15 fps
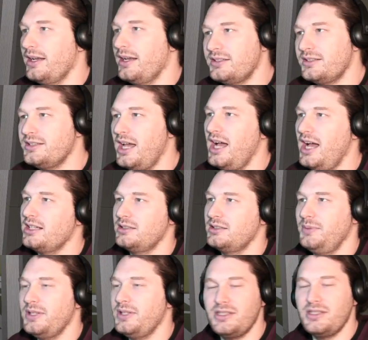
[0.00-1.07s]
of sucks,
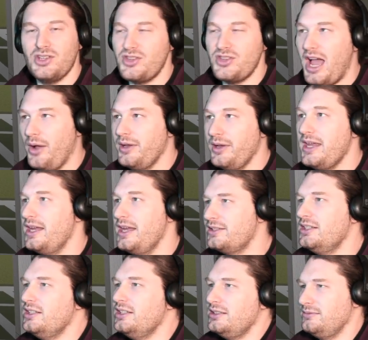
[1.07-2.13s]
but it's just how it is.
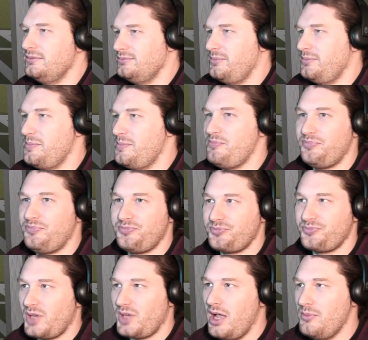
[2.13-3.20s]

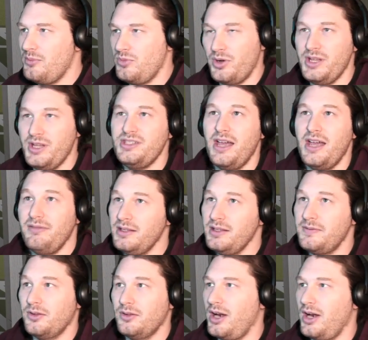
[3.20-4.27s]
There is definitely
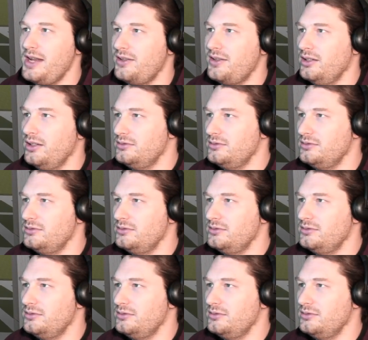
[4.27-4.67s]
fluorite, though.